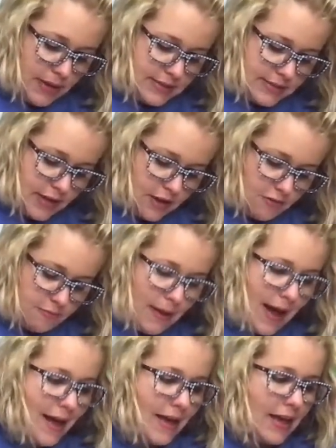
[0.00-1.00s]
myself
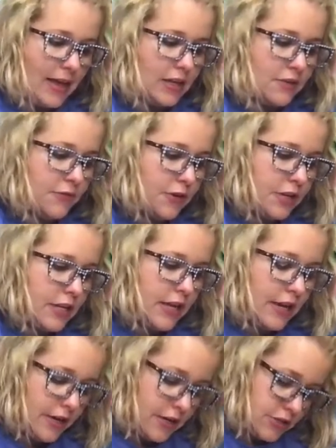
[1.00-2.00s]
by hand for
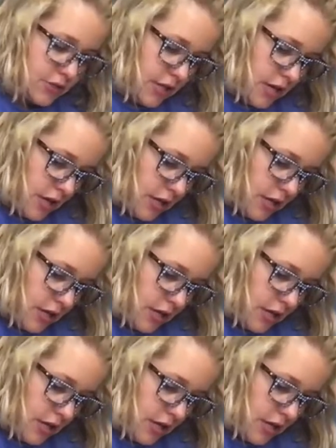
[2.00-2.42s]
years